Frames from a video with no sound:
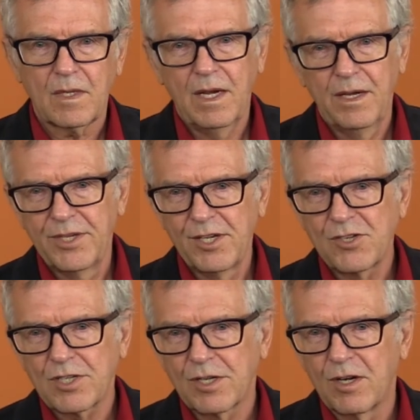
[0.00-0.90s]
And
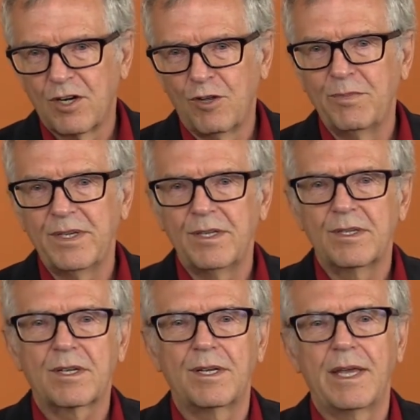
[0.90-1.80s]
these can all be
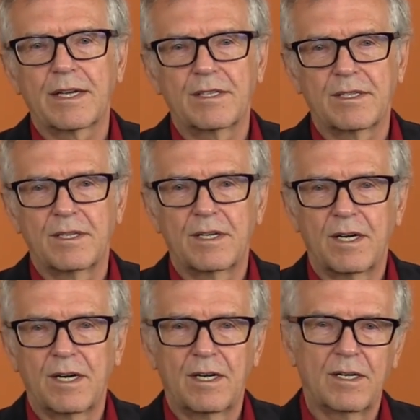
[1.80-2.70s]
connected
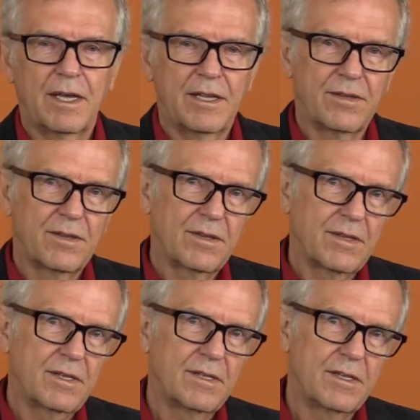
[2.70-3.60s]
and
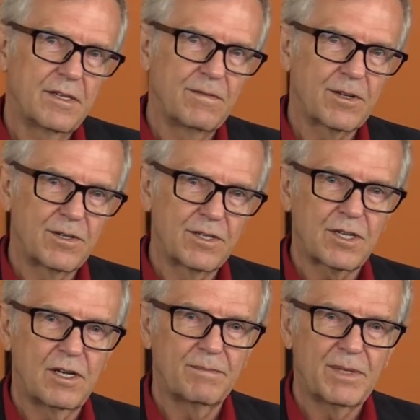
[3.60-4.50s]
in various
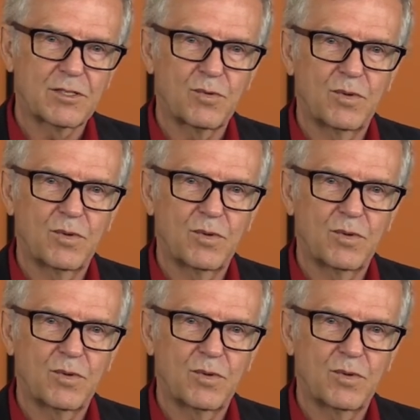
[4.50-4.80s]
complex